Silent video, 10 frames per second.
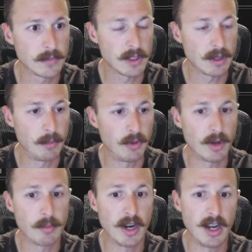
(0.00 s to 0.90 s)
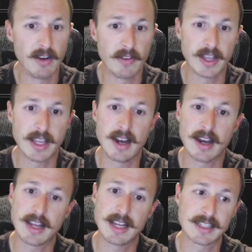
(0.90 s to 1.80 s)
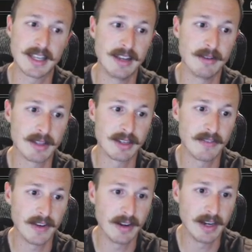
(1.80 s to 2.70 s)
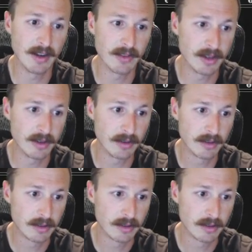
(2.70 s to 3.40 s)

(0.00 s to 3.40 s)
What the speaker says: A Bloodbraid Elf. They cannot Cascade with the Teferi out though.